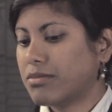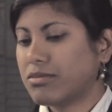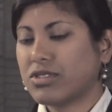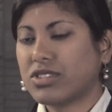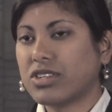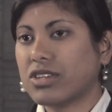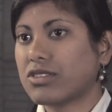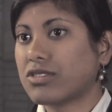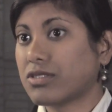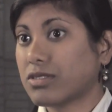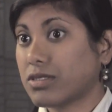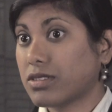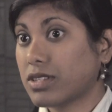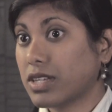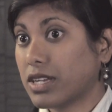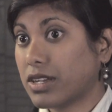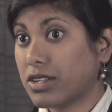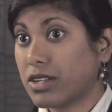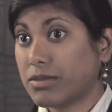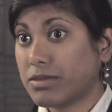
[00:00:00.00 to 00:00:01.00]
social,
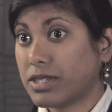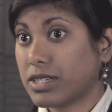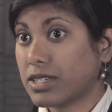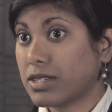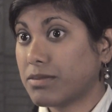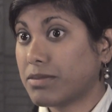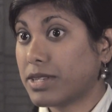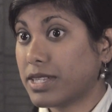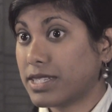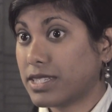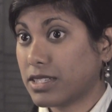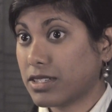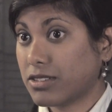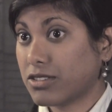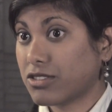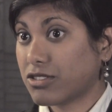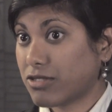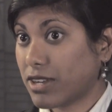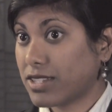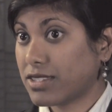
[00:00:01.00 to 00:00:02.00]
economic and
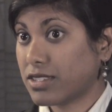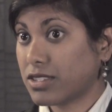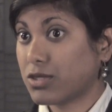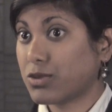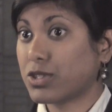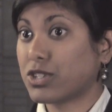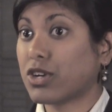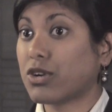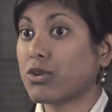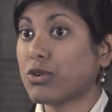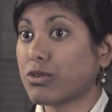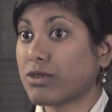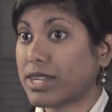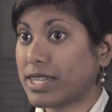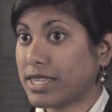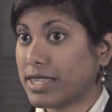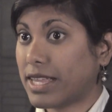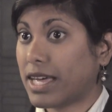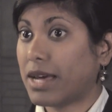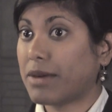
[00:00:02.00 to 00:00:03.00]
political stresses which are
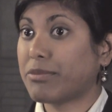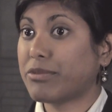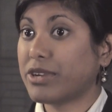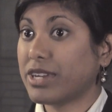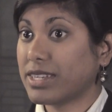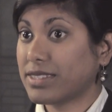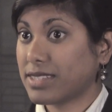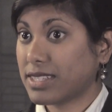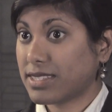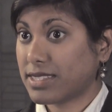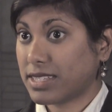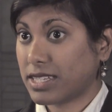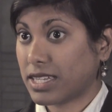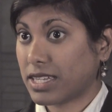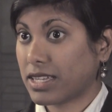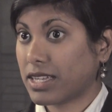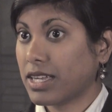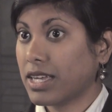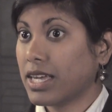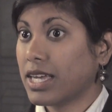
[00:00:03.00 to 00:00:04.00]
already there,
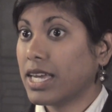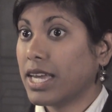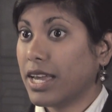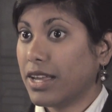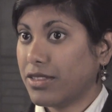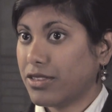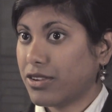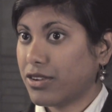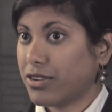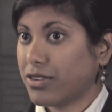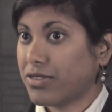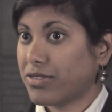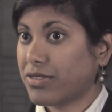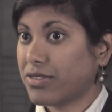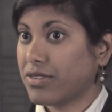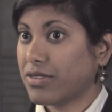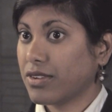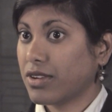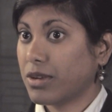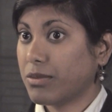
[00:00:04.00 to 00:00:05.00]
pre-existing in
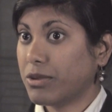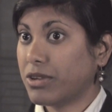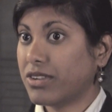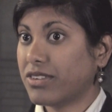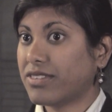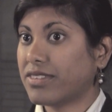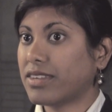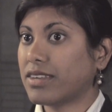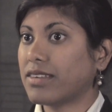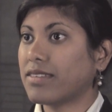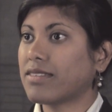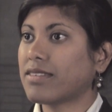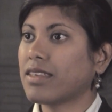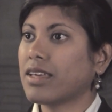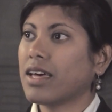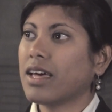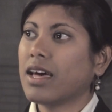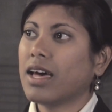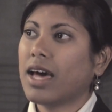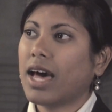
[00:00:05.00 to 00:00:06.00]
those communities,
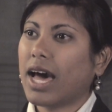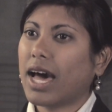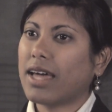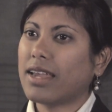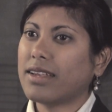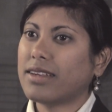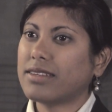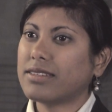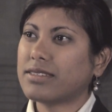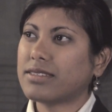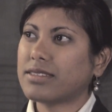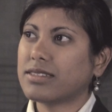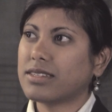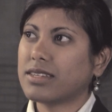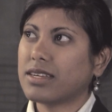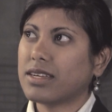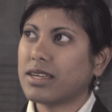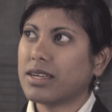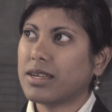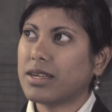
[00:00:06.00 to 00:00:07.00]
and
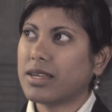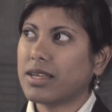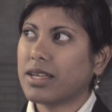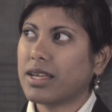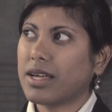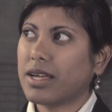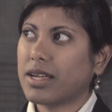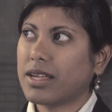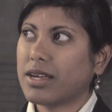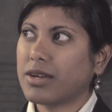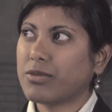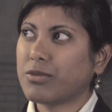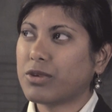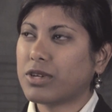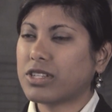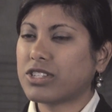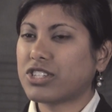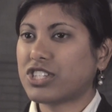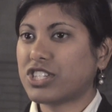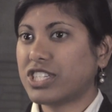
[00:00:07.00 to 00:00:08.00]

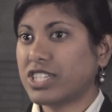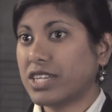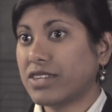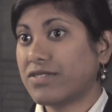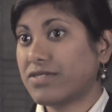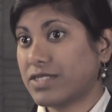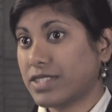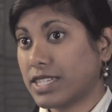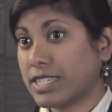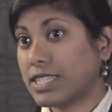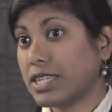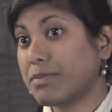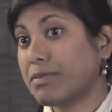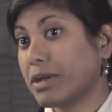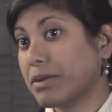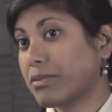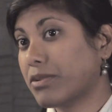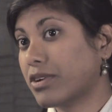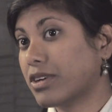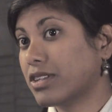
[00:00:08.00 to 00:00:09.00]
will shift the
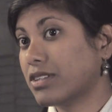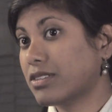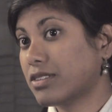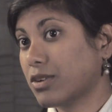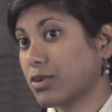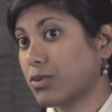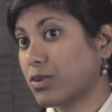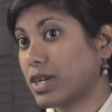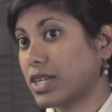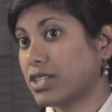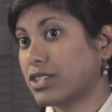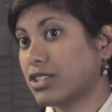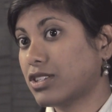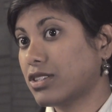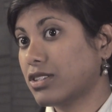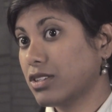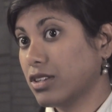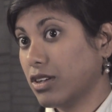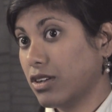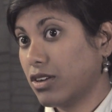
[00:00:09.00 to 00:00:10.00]
tipping point at
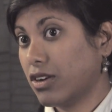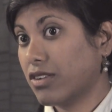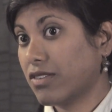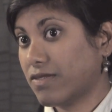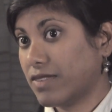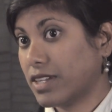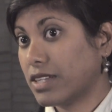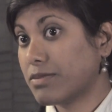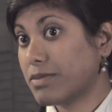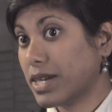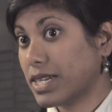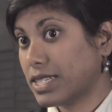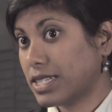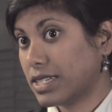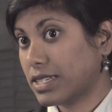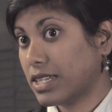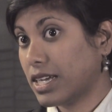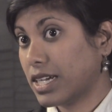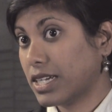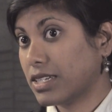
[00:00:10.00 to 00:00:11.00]
which conflict might
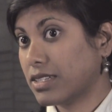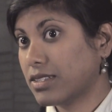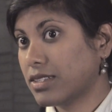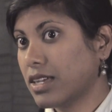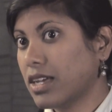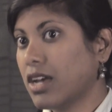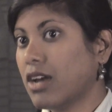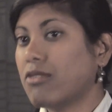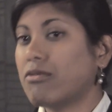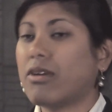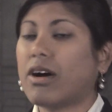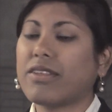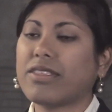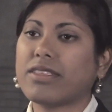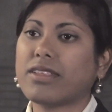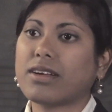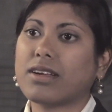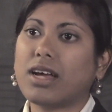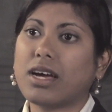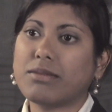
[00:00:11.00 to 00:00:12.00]
ignite,
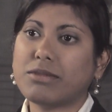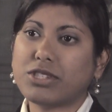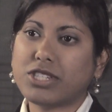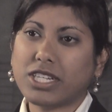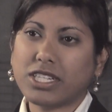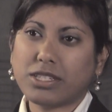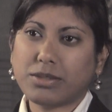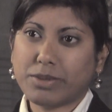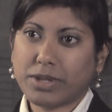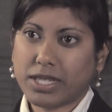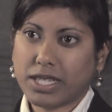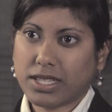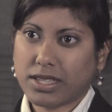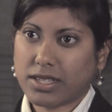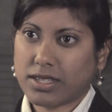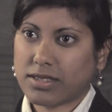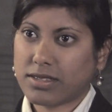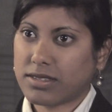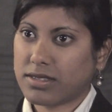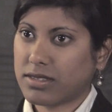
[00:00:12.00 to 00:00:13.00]
rather than climate change being
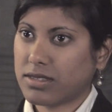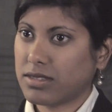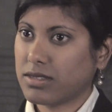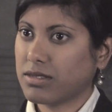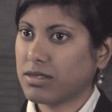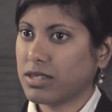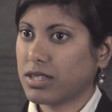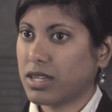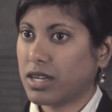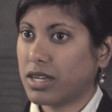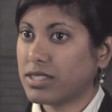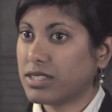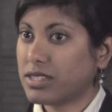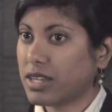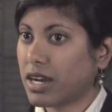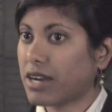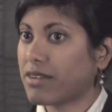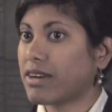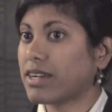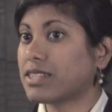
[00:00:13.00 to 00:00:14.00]
this
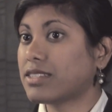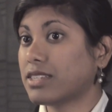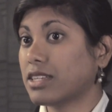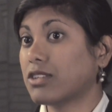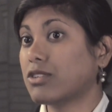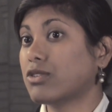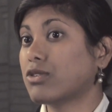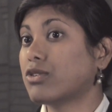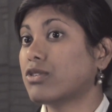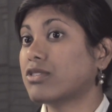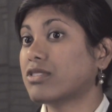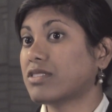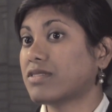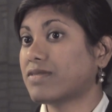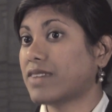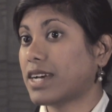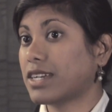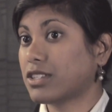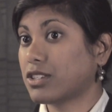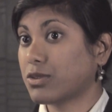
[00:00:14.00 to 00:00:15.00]
direct single causal
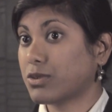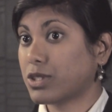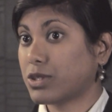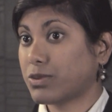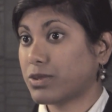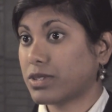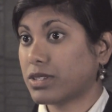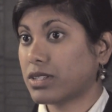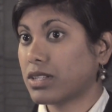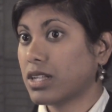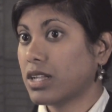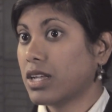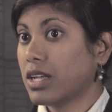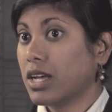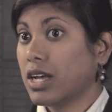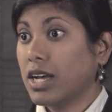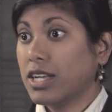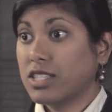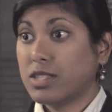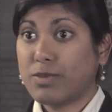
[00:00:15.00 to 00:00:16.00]
factor which will
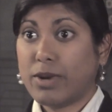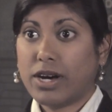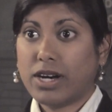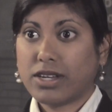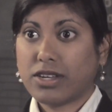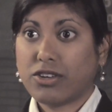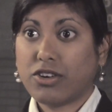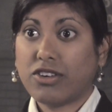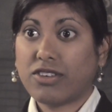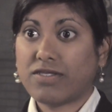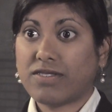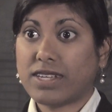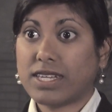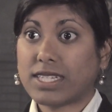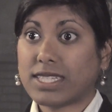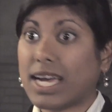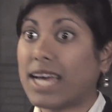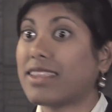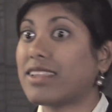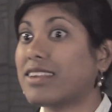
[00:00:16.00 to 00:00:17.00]
spark
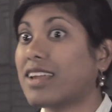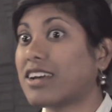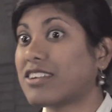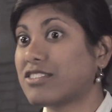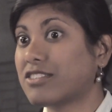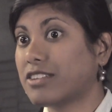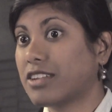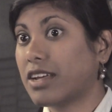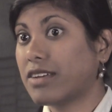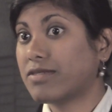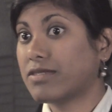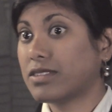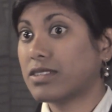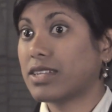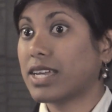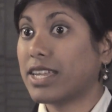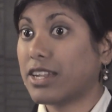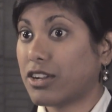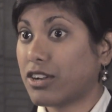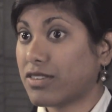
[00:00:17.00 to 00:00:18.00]
conflict at the national
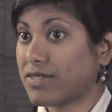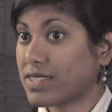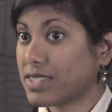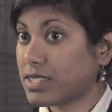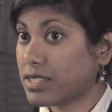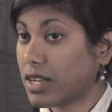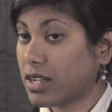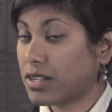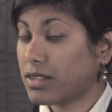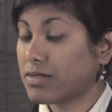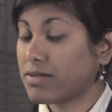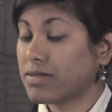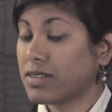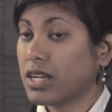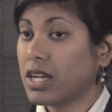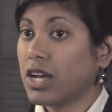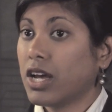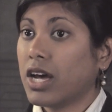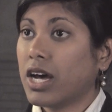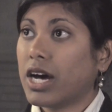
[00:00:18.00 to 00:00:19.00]
level in and of itself.
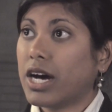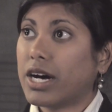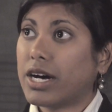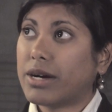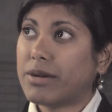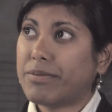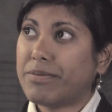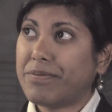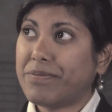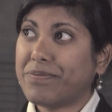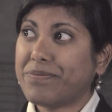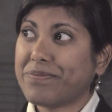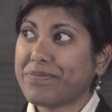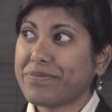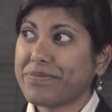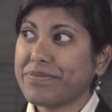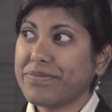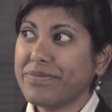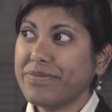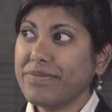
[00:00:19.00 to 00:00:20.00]
And
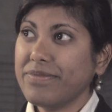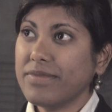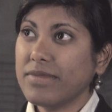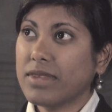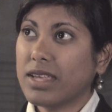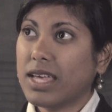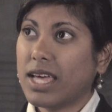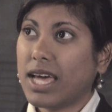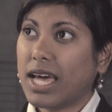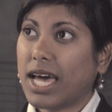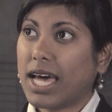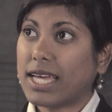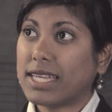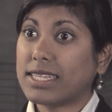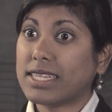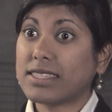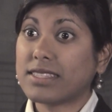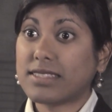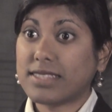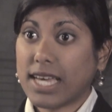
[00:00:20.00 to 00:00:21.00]

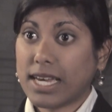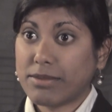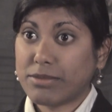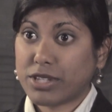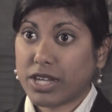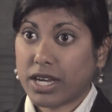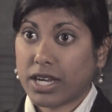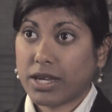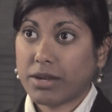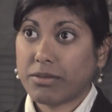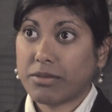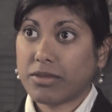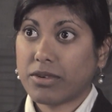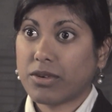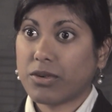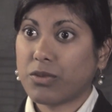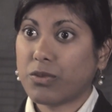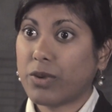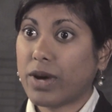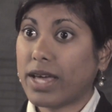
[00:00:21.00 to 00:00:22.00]
at the same time,
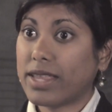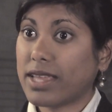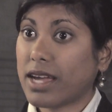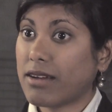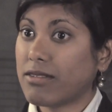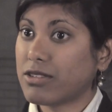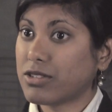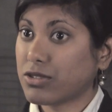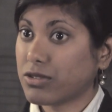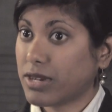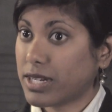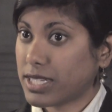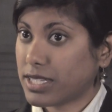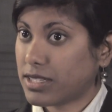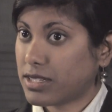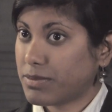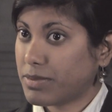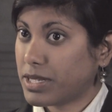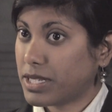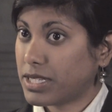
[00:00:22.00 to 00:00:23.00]
where there is already
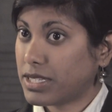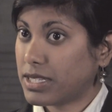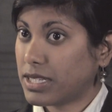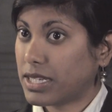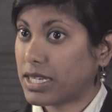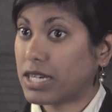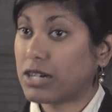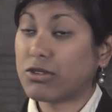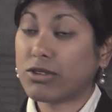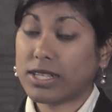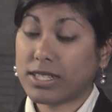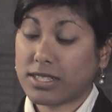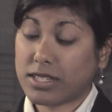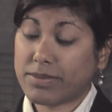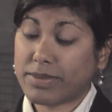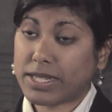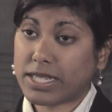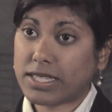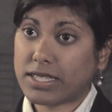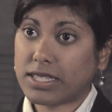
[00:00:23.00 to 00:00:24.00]
stability or
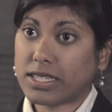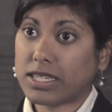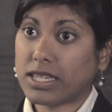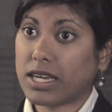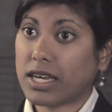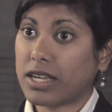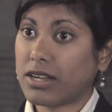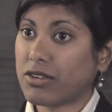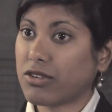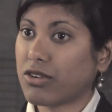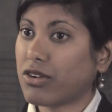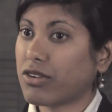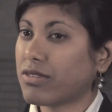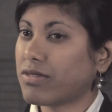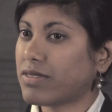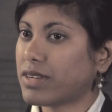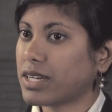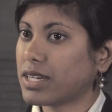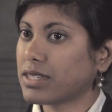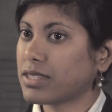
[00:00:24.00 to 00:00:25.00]
instability and
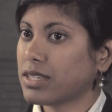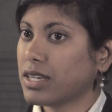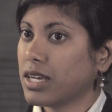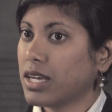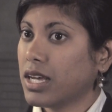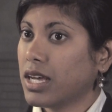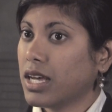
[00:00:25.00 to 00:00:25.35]
conflict,